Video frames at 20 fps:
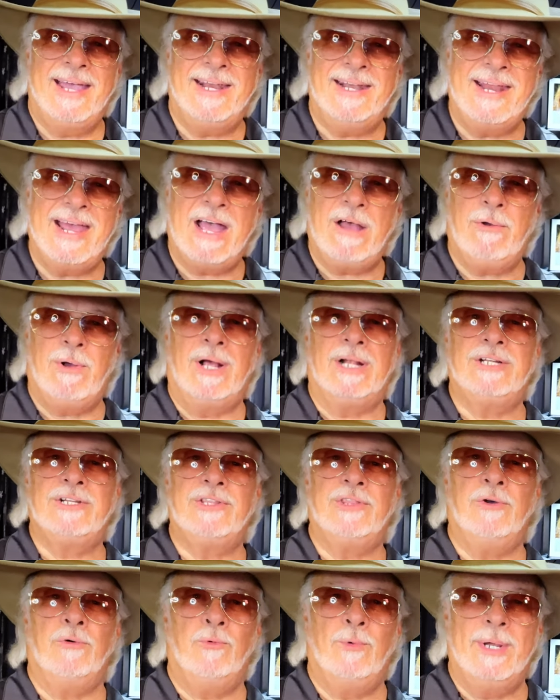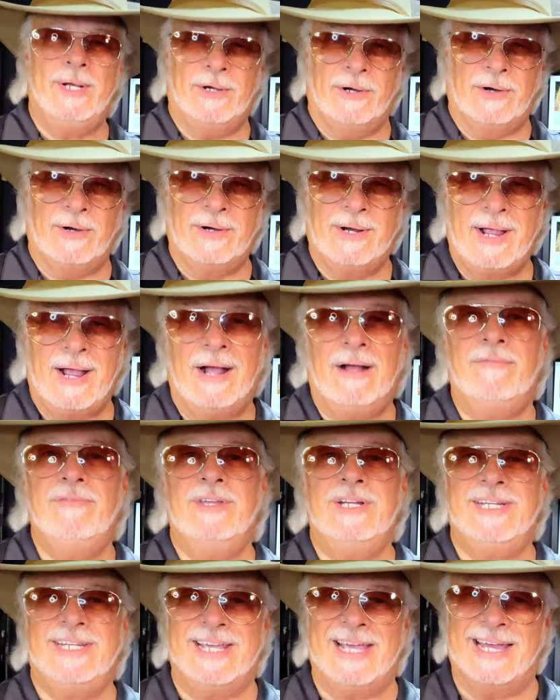And now on to the winner of the
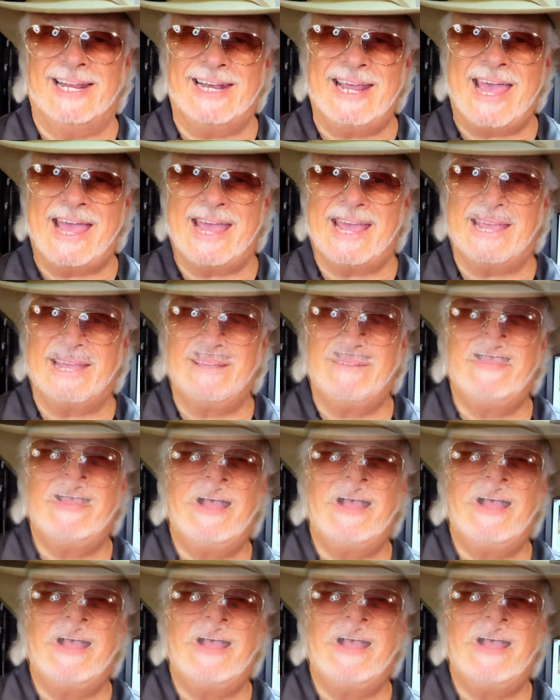DNA.